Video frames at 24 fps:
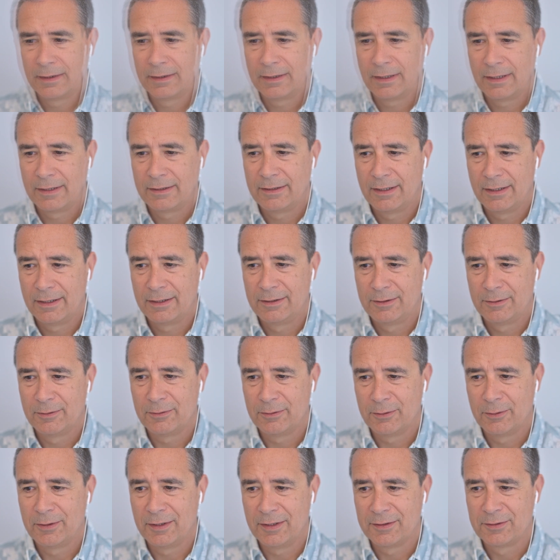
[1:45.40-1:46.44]
I
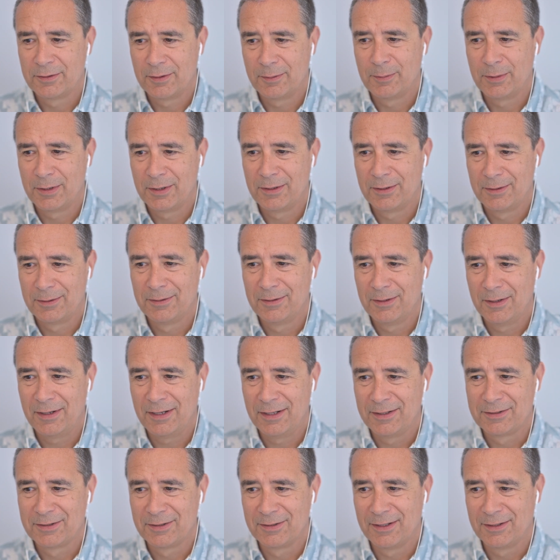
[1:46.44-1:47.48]
don't know yet, so I'm going to not
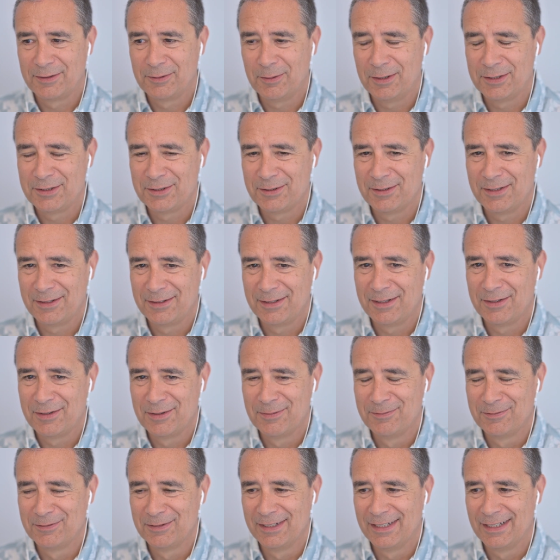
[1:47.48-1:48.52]
answer that question, and then
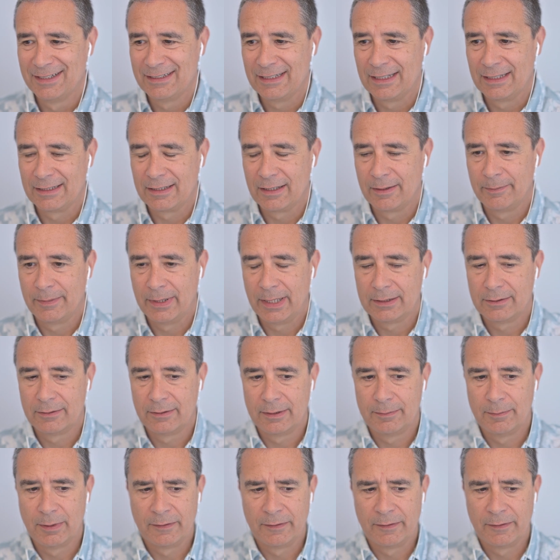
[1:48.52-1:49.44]
hopefully I'll come back to it.